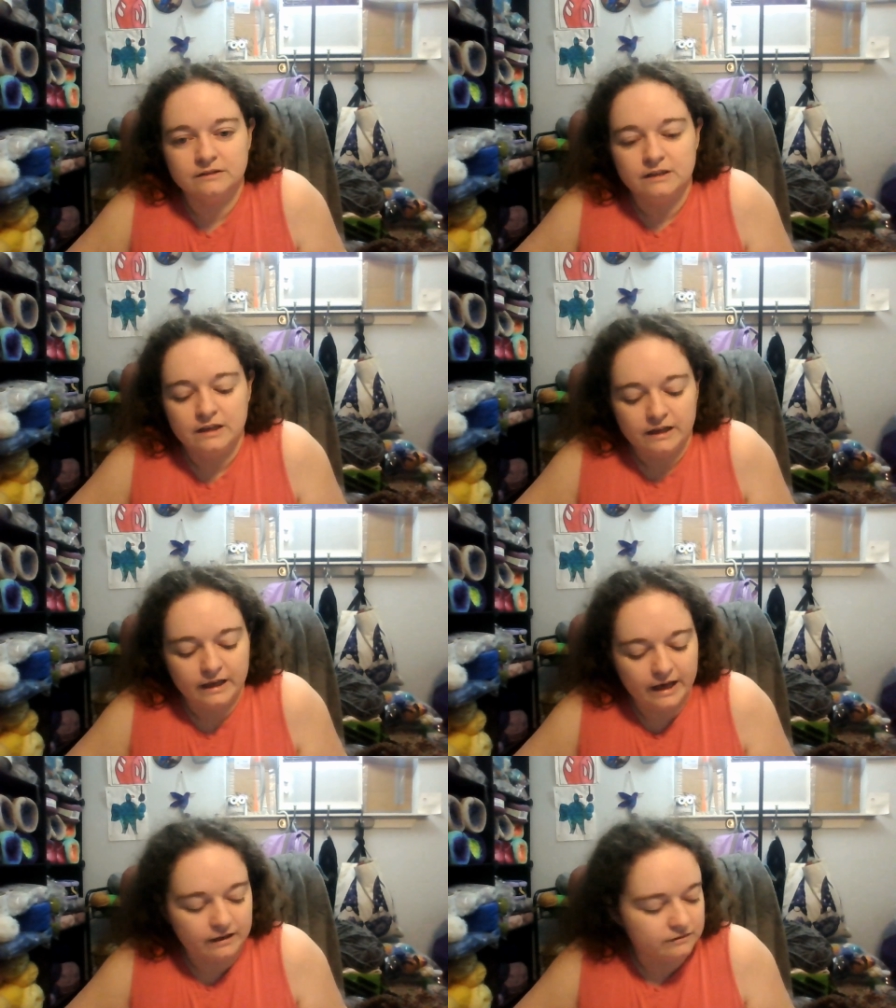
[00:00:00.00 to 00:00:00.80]

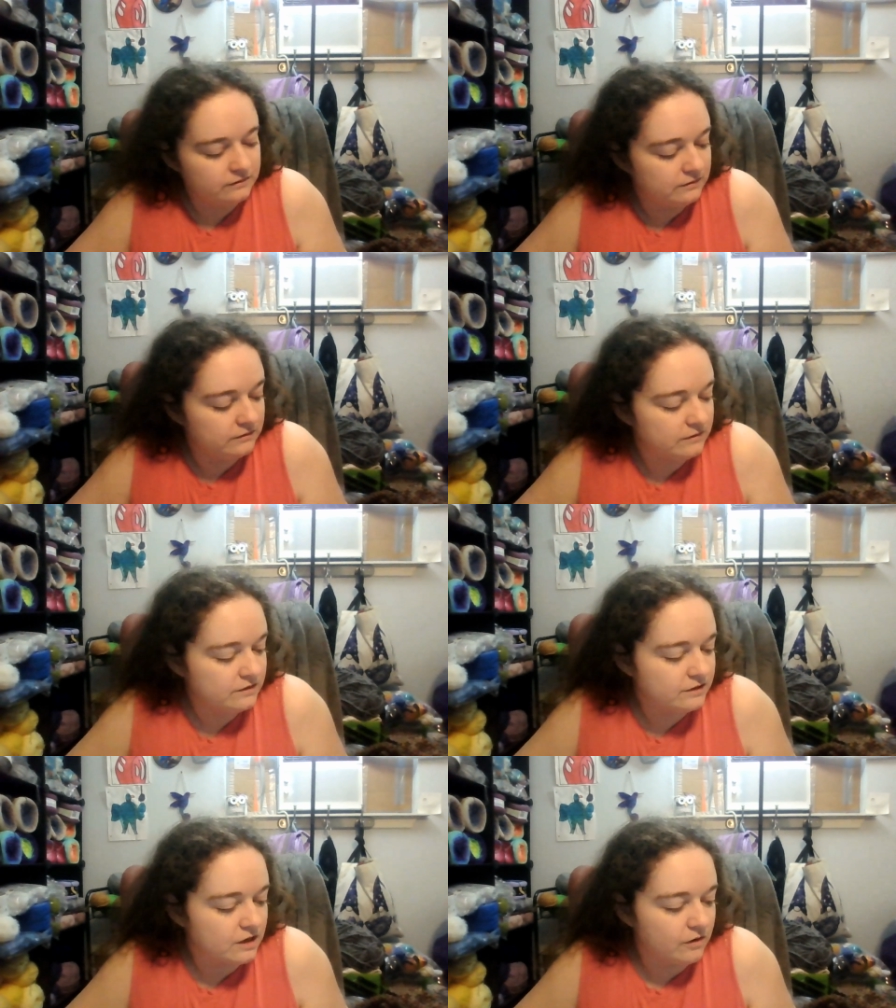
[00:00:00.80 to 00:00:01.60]
Yeah.
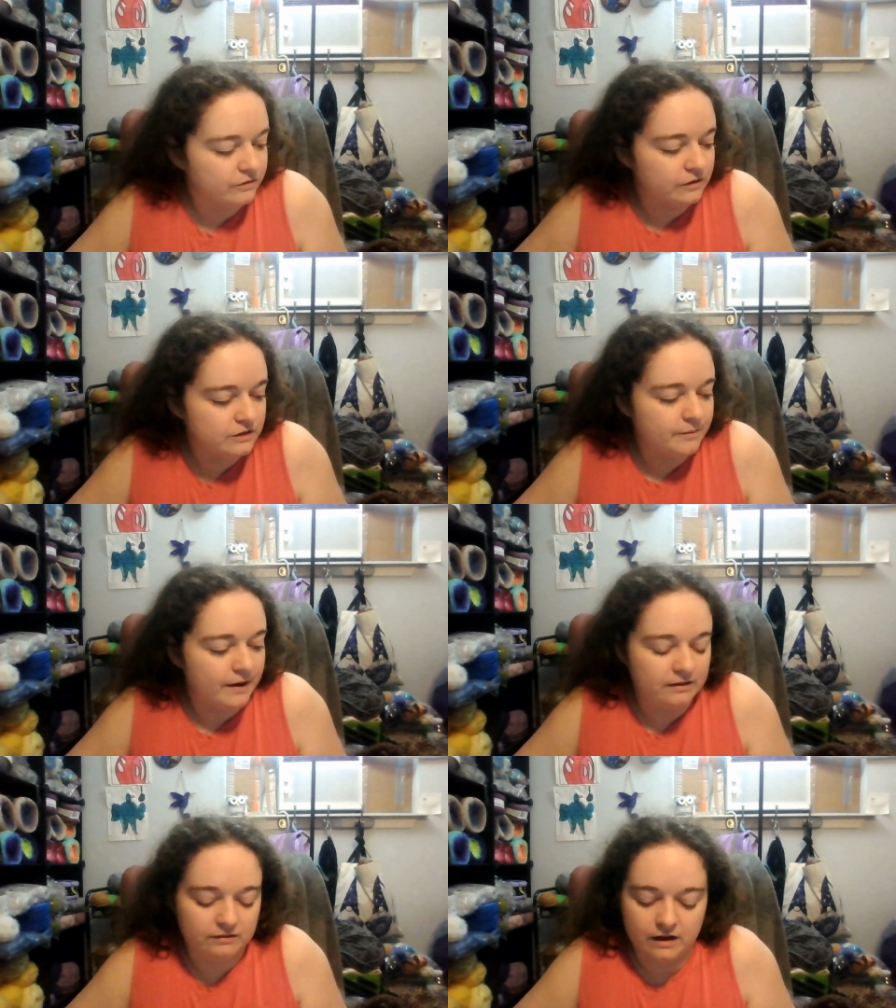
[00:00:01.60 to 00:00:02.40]
So those are my
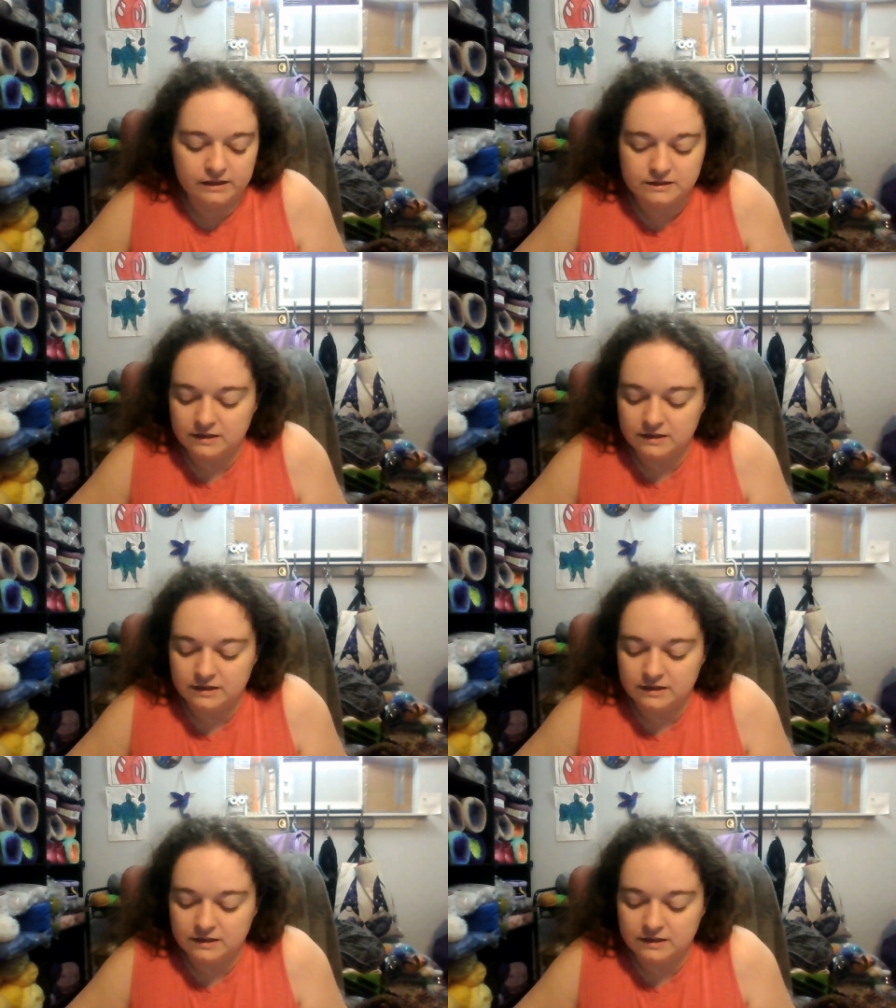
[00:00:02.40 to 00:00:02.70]
thoughts on